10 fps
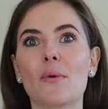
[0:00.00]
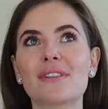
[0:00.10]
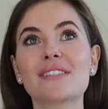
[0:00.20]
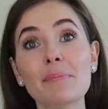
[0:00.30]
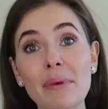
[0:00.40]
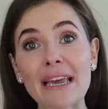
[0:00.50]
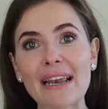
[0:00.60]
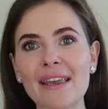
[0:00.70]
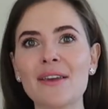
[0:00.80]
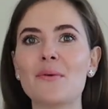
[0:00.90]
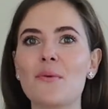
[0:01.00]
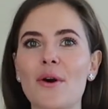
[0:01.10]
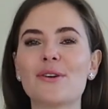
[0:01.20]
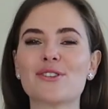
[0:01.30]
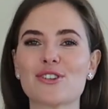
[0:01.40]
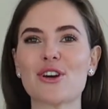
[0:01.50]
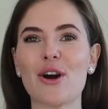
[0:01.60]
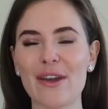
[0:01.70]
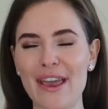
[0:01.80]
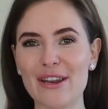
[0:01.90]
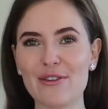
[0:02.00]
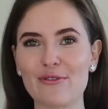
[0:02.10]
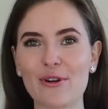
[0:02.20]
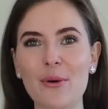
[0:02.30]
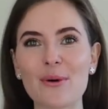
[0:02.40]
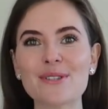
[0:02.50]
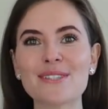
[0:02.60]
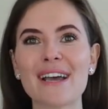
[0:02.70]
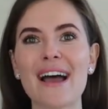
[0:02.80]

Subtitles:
typically won't show any flaws